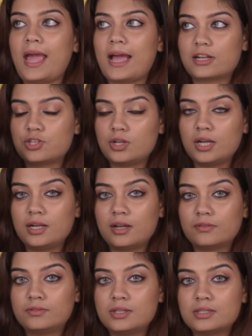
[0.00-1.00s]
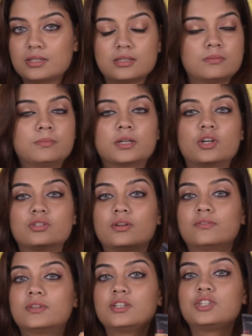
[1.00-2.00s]
actually love this is because
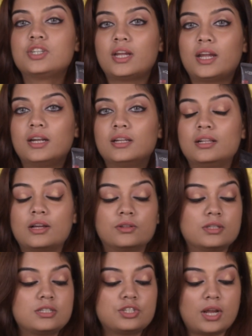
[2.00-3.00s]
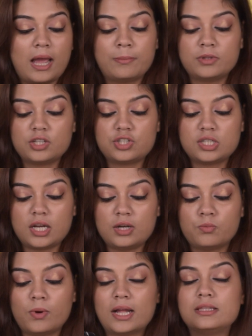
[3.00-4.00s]
of the shade. Now I'm in the
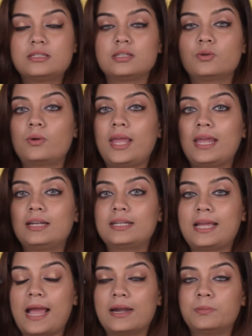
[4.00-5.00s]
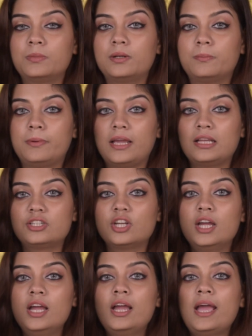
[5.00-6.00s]
shade 108 Caramel Beige,
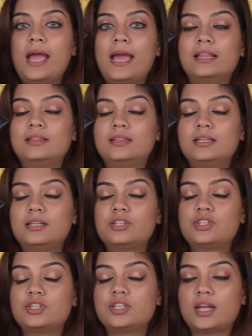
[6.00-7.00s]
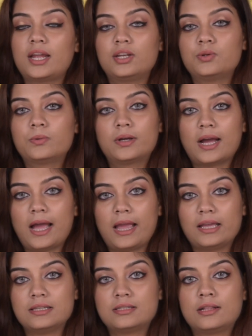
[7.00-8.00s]
and this shade, you
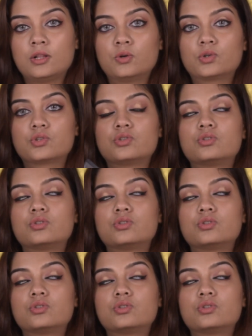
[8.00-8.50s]
guys, looks